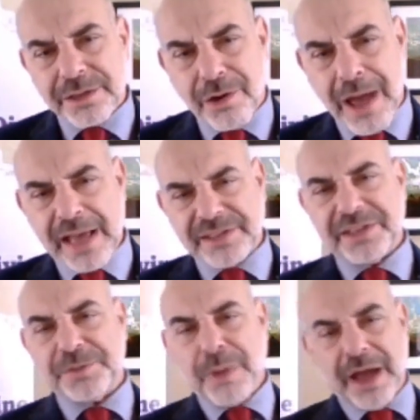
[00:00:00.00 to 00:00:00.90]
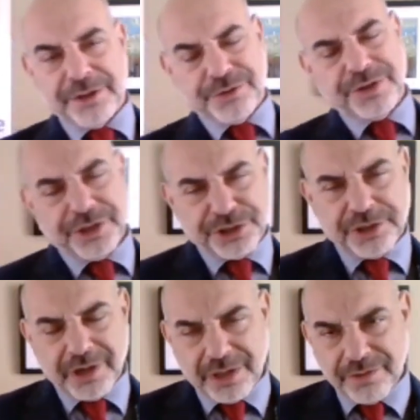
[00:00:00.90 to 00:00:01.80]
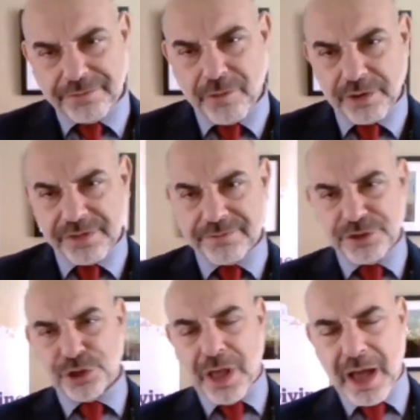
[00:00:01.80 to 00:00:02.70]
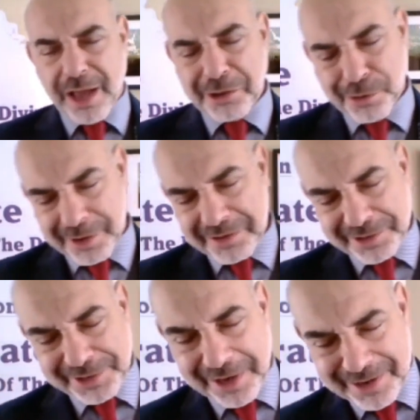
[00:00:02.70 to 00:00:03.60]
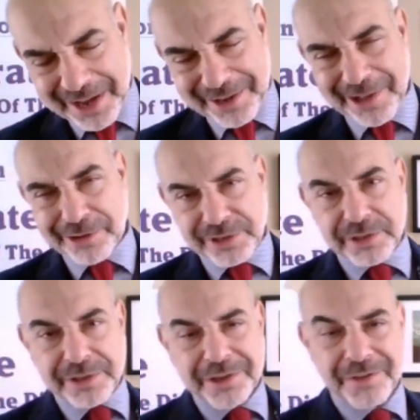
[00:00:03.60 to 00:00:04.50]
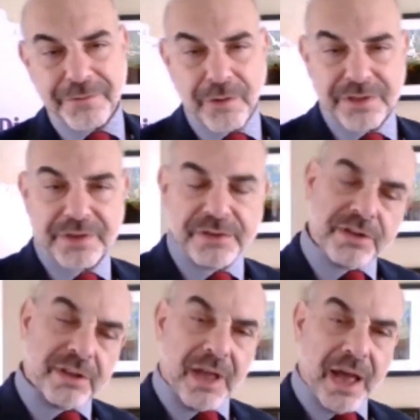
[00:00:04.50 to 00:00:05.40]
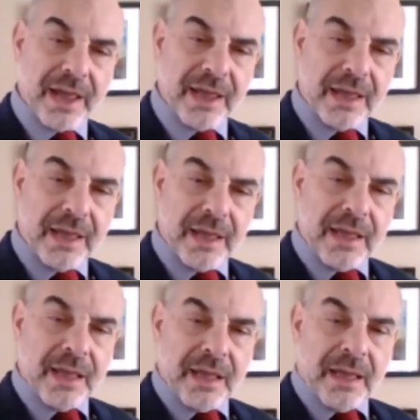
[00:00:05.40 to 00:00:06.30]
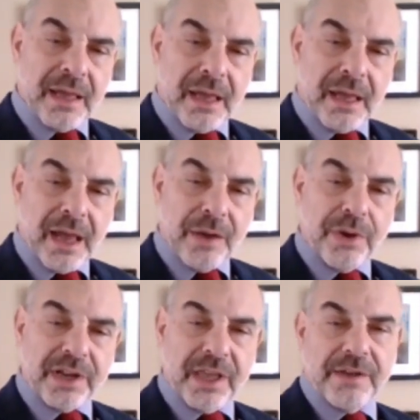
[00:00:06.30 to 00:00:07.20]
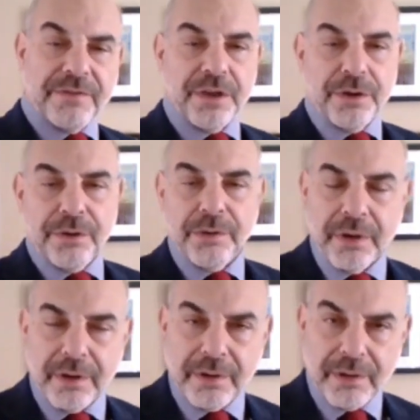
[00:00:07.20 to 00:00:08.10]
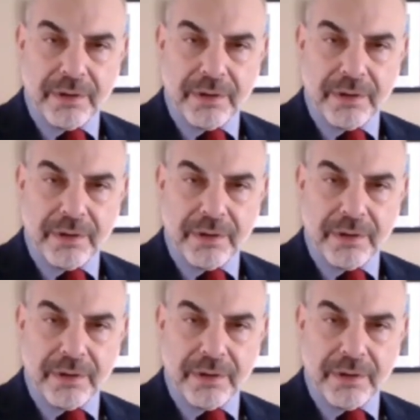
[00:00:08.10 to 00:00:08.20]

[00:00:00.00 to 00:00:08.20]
So, as is my tradition on the 4th of July, or the Sunday closest to the 4th of July, I want to give you